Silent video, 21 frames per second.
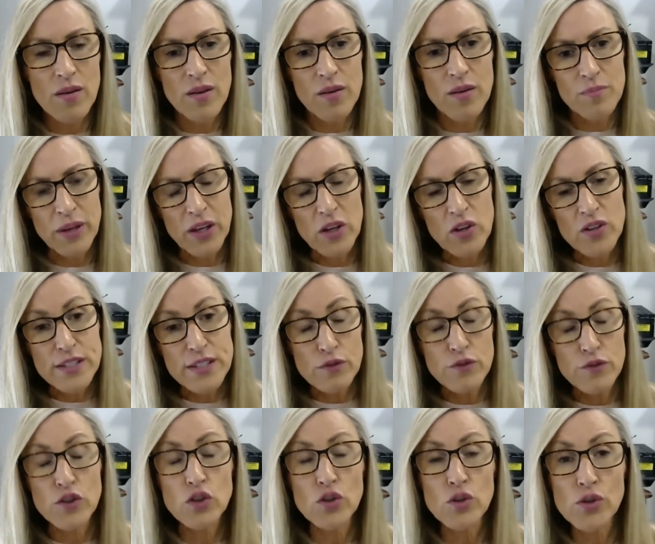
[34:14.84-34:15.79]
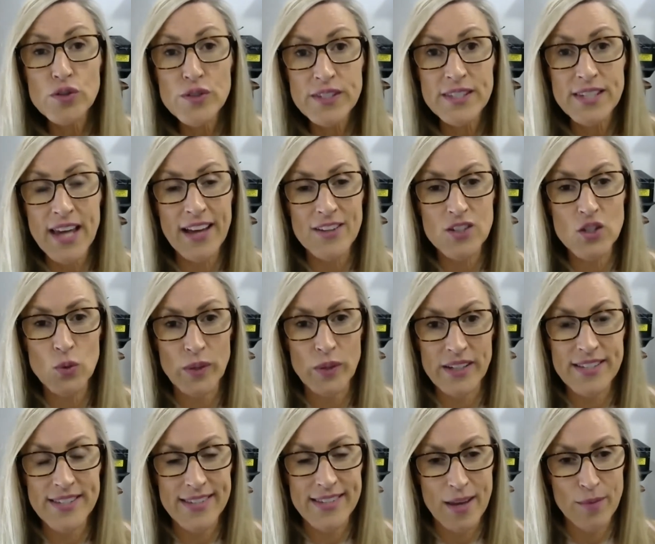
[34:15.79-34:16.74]
Because if you start to
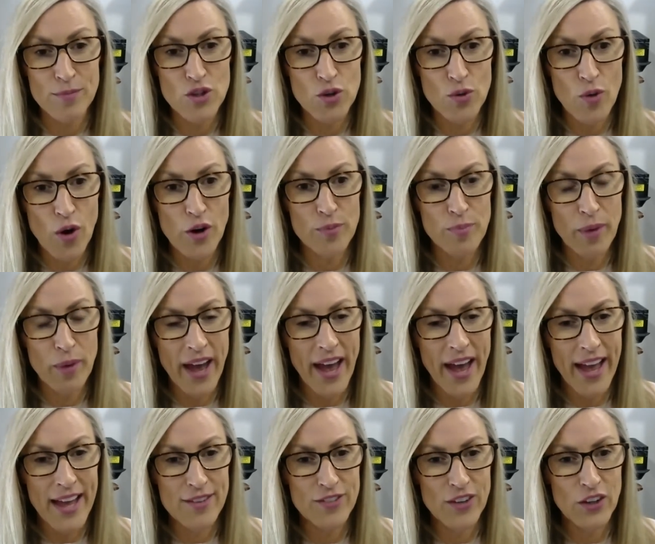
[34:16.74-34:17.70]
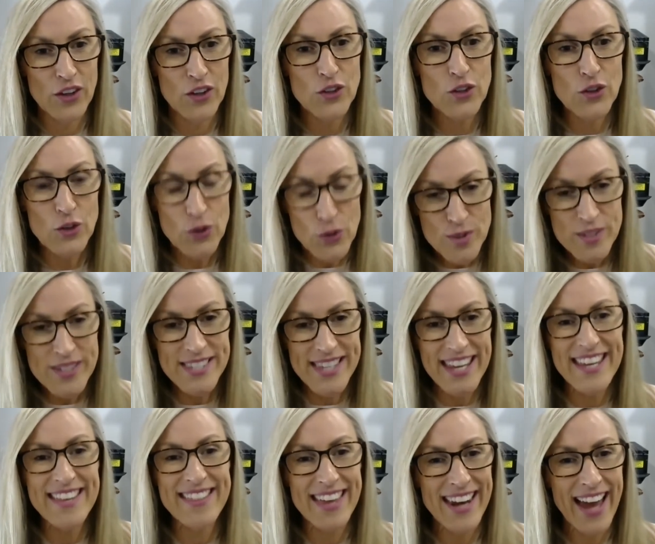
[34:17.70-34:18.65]
accept your own behaviour, you'll
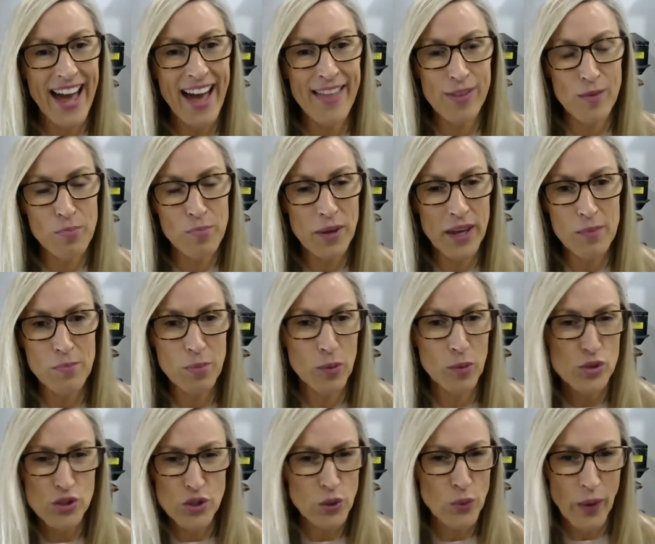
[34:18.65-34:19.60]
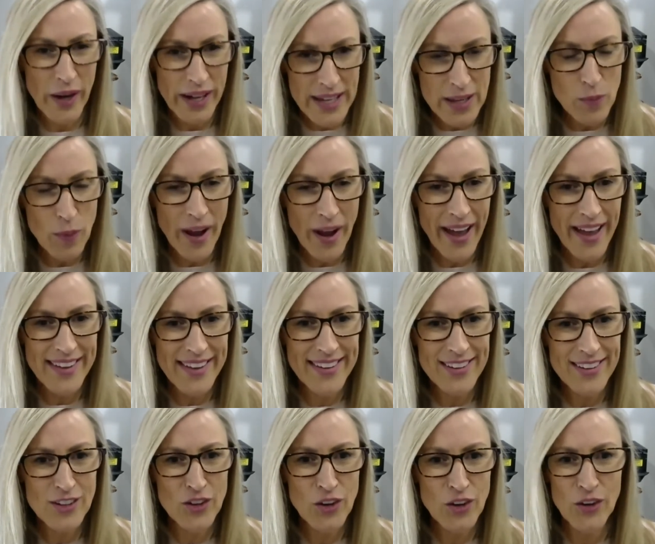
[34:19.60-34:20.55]
see that other people do anyway.
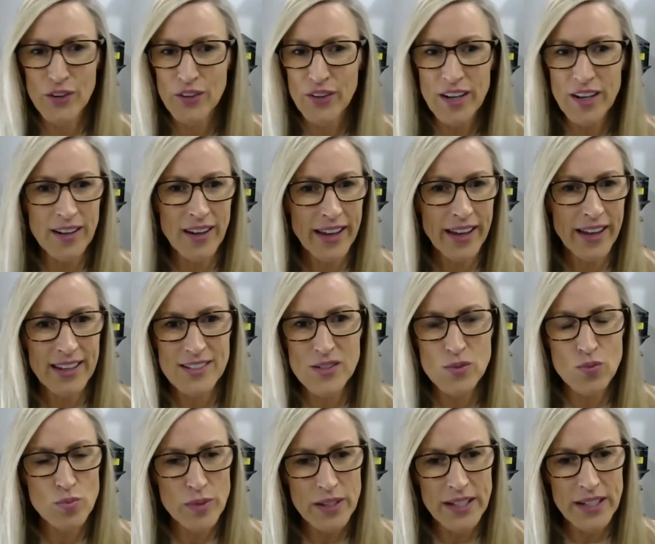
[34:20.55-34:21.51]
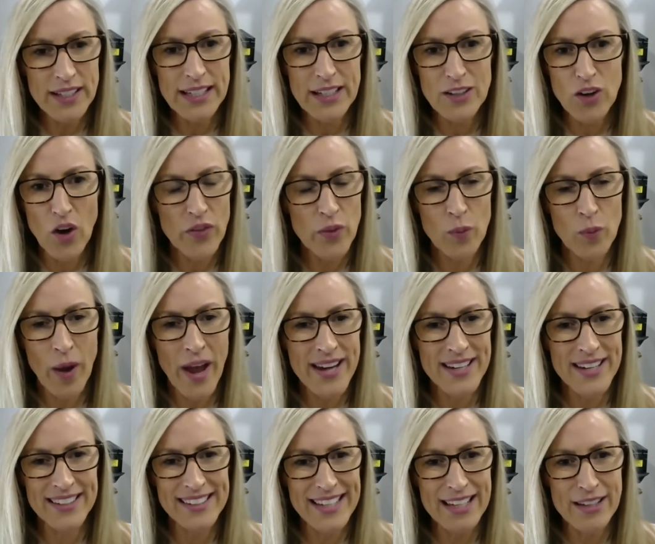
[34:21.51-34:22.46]
Like it's really not the way
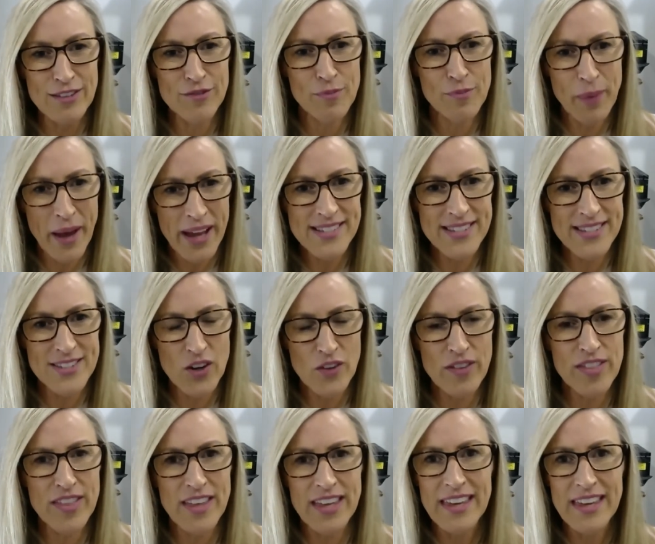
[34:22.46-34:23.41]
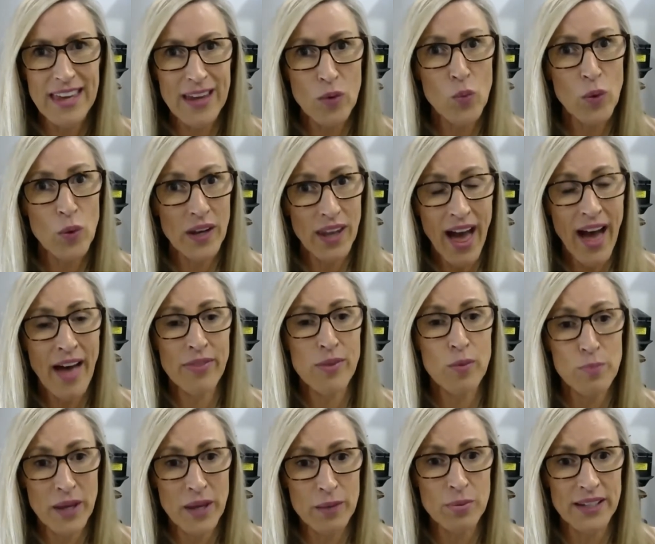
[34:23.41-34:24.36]
to live based on thinking, will other
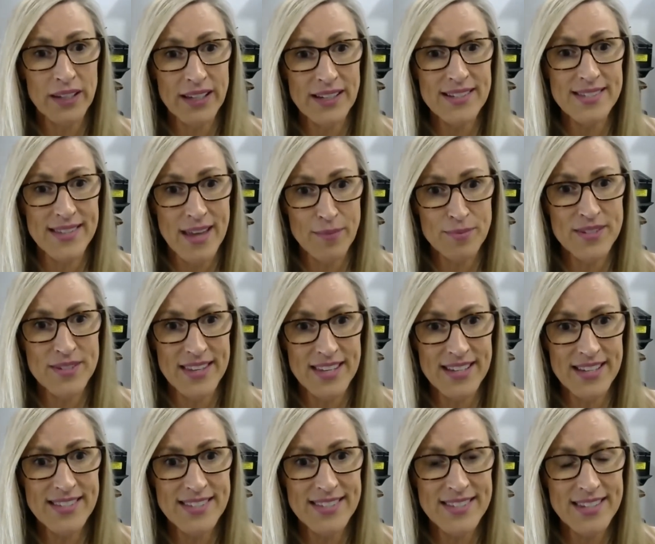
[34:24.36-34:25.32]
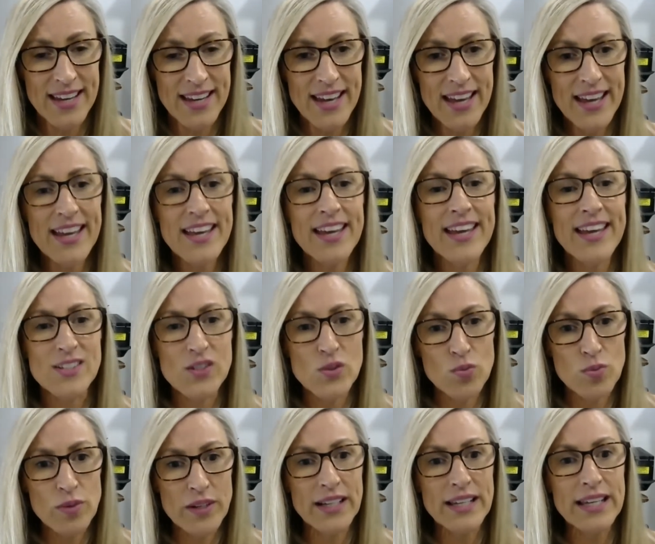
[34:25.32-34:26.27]
people accept this?
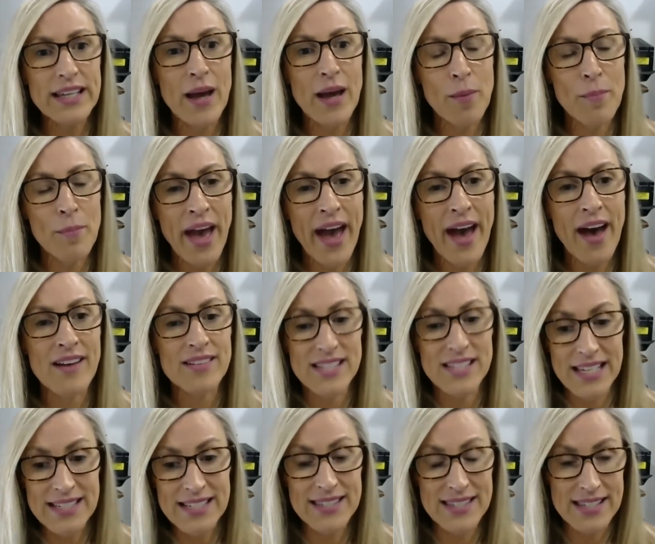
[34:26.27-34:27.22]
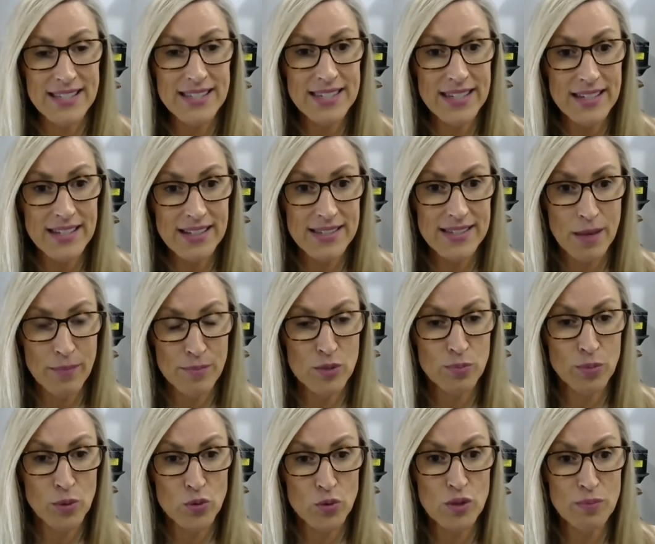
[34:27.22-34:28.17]
It's really about, is this
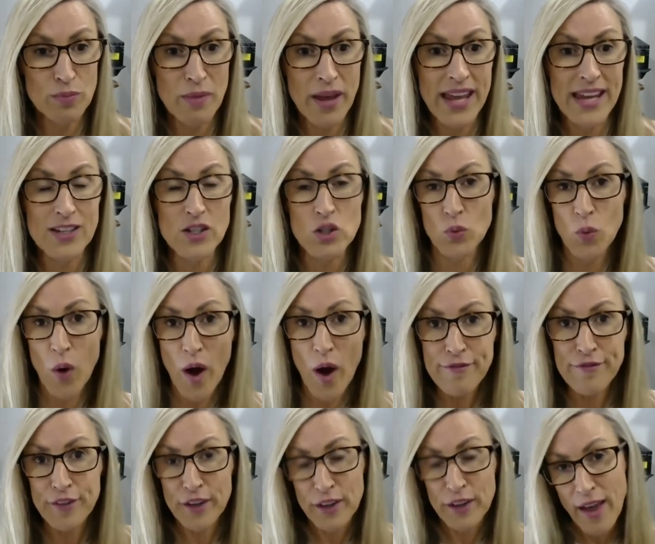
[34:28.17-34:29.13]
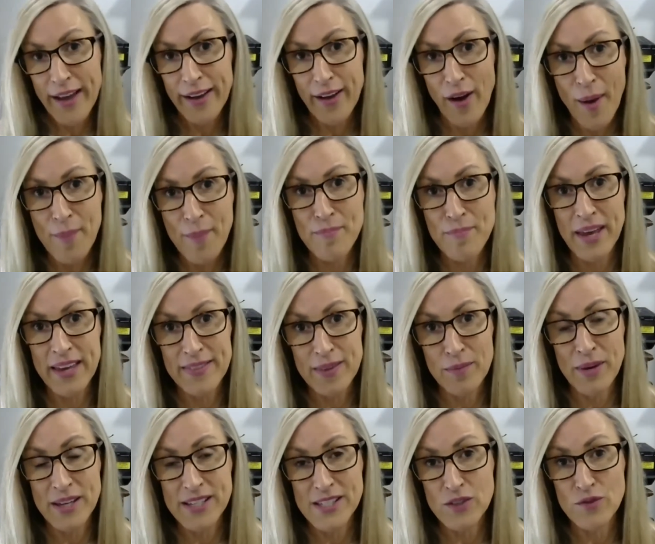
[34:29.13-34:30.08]
acceptable to me? Do I feel like I'm being the
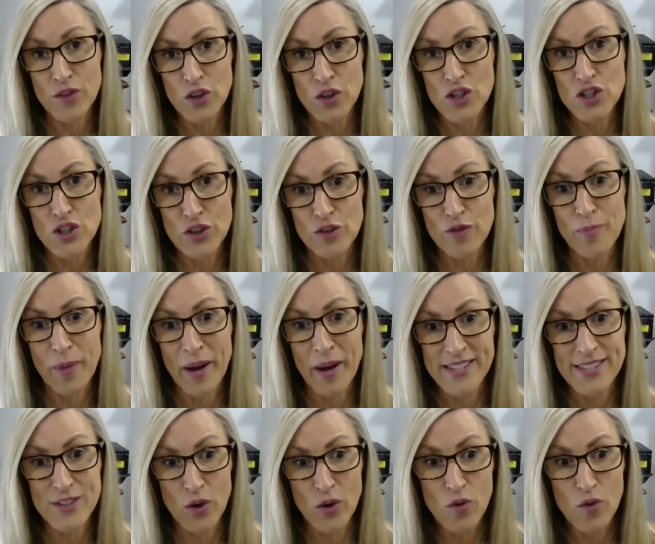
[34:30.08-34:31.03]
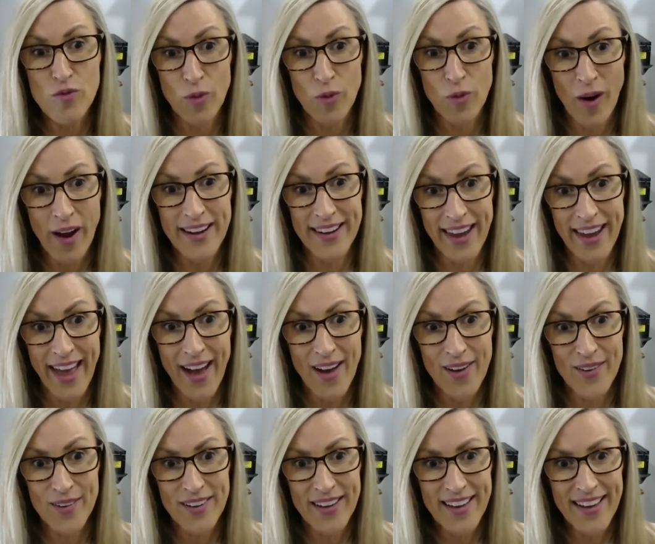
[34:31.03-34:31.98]
best version of myself right now?
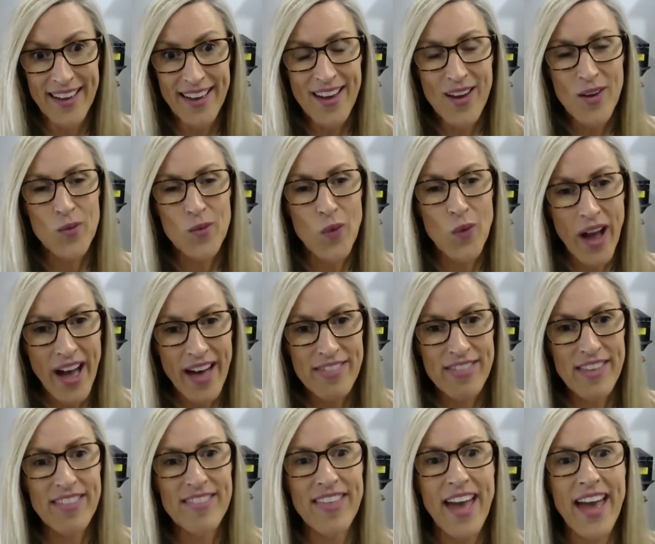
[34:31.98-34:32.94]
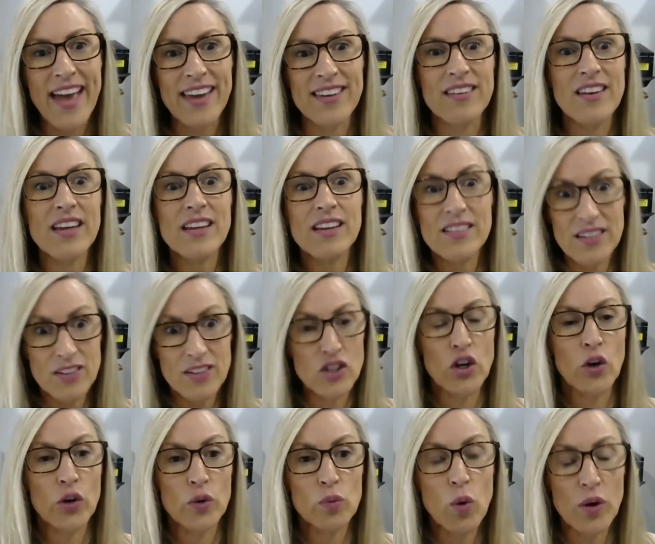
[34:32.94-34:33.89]
Wow. Rather than,
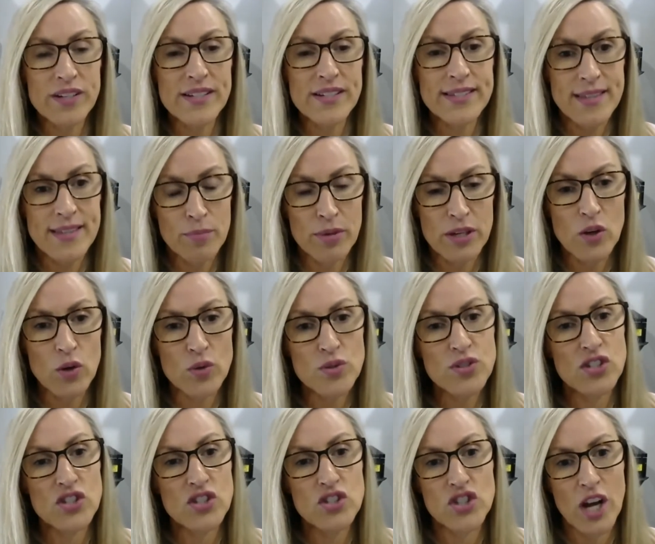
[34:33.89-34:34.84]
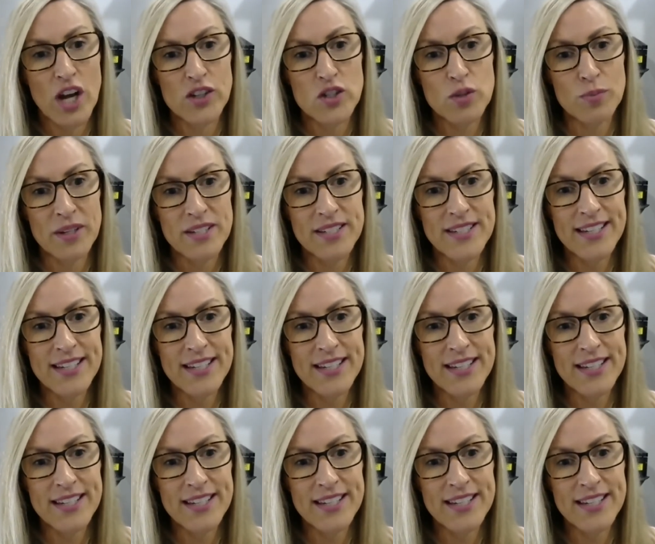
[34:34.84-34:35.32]
what is somebody else's judgment?